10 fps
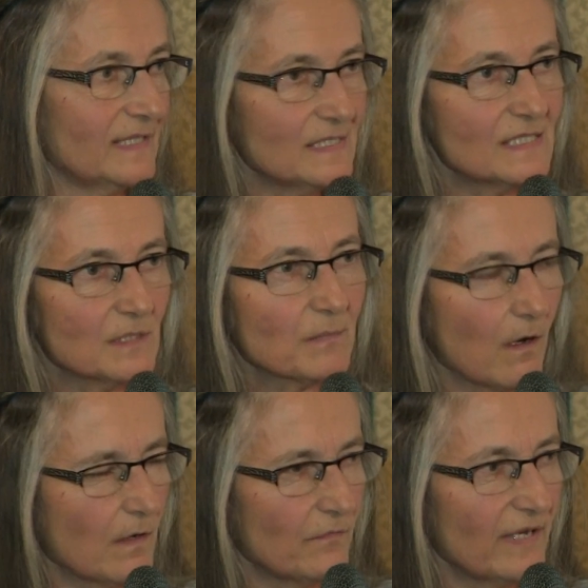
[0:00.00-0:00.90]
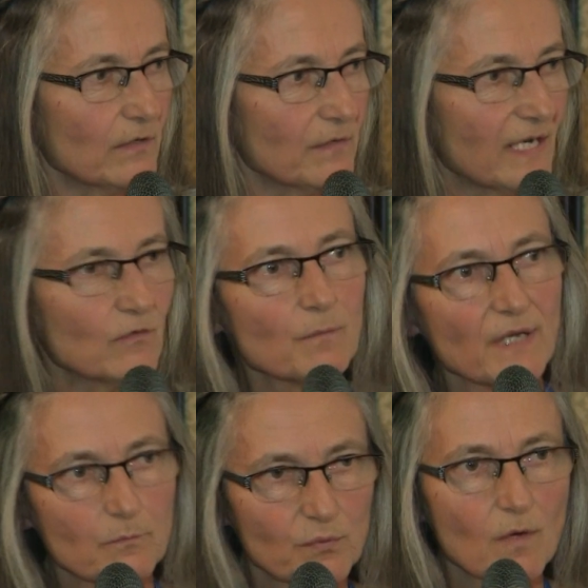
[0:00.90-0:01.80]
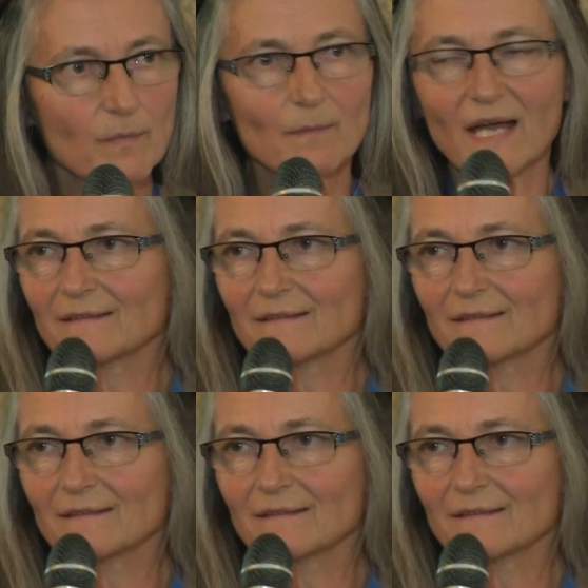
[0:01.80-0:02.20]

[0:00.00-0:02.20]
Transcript: This is a very, very big problem.